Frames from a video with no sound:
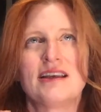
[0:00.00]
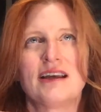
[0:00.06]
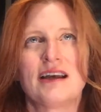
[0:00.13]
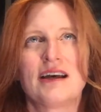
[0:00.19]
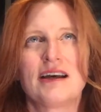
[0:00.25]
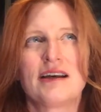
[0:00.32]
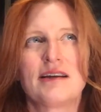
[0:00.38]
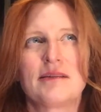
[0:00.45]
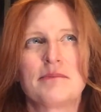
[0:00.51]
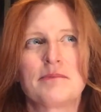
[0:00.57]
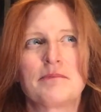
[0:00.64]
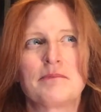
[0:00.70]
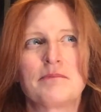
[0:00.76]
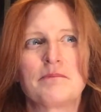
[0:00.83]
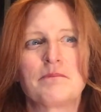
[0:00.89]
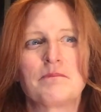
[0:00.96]

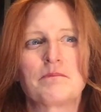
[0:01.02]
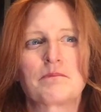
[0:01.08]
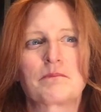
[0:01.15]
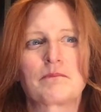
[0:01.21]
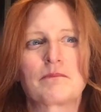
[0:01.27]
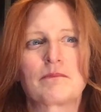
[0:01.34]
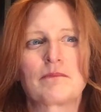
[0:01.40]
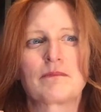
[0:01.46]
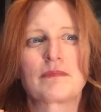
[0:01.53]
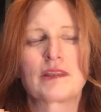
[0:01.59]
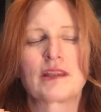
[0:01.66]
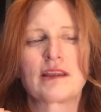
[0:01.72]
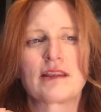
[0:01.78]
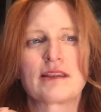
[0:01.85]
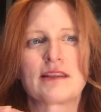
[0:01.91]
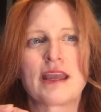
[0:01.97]

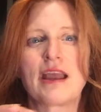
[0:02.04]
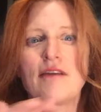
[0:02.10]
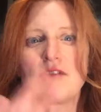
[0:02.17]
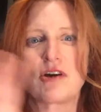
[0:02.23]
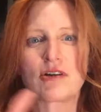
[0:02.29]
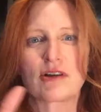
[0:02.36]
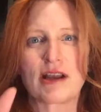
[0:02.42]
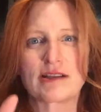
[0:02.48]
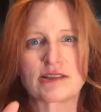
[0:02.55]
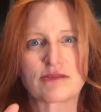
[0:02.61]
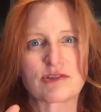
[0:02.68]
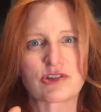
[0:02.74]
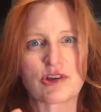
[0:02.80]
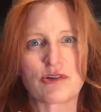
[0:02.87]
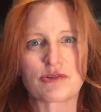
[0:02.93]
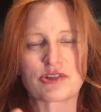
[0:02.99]
They have all kinds of
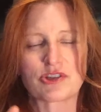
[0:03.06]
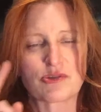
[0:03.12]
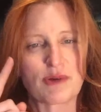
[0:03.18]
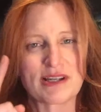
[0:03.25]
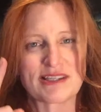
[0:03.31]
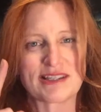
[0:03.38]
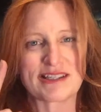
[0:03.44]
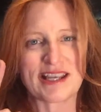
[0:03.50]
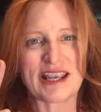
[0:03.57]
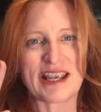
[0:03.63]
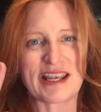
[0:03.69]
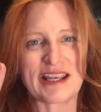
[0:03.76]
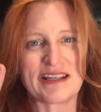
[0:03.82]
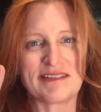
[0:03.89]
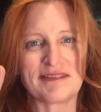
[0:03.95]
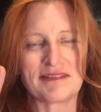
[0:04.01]
shows twice a
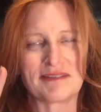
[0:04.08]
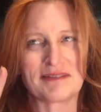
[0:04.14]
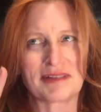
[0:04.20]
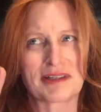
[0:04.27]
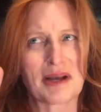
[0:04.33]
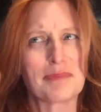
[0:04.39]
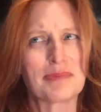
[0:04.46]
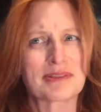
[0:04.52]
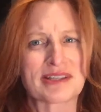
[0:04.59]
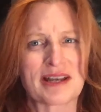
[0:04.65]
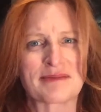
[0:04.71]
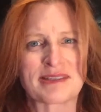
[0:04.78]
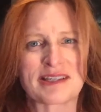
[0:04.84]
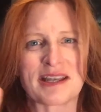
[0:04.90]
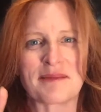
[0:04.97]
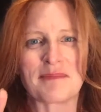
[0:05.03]
day, a couple
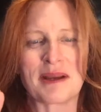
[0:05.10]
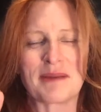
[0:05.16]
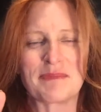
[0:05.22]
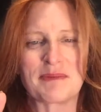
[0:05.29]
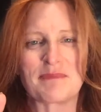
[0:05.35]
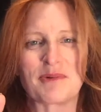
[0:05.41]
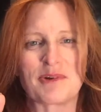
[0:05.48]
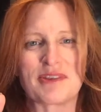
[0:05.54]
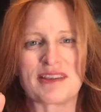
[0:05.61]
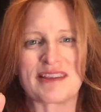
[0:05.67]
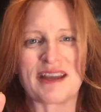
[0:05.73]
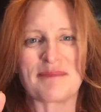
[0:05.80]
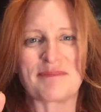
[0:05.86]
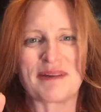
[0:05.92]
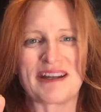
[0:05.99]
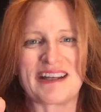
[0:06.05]
times a day. It might be more than
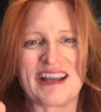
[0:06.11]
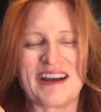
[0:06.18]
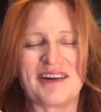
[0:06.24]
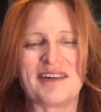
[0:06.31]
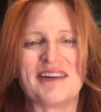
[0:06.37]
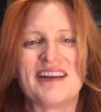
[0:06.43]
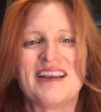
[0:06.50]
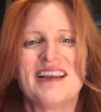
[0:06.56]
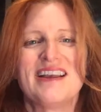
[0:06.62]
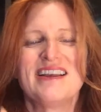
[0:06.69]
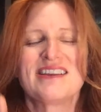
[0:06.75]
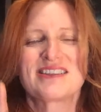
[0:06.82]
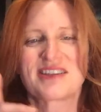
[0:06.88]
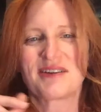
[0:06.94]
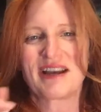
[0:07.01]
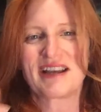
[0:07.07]
that by now.
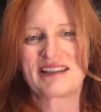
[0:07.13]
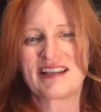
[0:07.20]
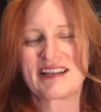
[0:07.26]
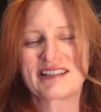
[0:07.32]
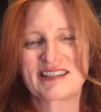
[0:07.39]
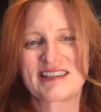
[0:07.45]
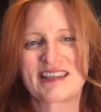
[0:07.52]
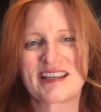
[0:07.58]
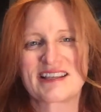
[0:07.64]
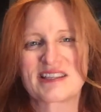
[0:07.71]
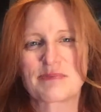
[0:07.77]
So I'd like to thank